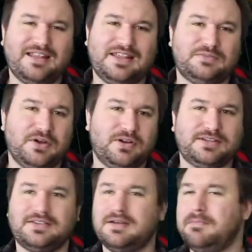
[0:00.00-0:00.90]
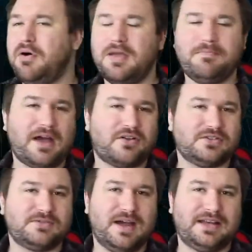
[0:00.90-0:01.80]
Let's be honest, put him back on
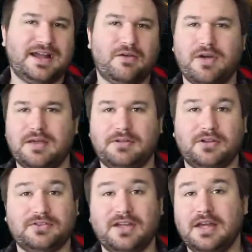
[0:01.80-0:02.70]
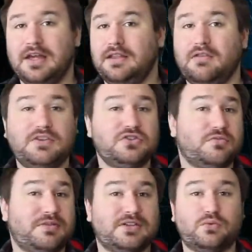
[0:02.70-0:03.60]
SmackDown where he belongs. The original
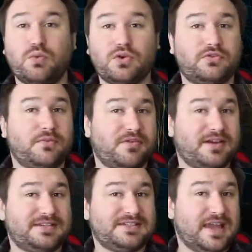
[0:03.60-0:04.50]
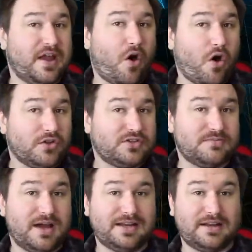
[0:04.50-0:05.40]
plans was for Bray to stay on
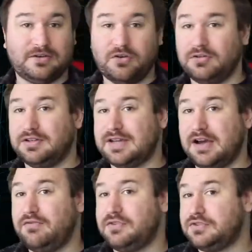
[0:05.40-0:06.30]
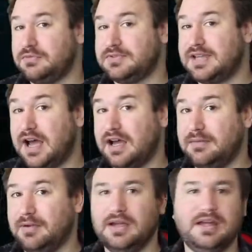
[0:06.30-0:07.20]
SmackDown and hold the title for some
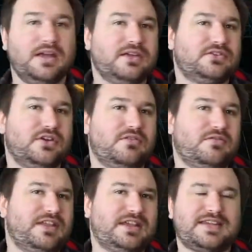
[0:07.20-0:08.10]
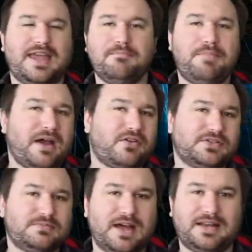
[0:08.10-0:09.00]
time. So let's get him back on
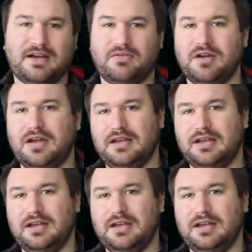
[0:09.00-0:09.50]
SmackDown.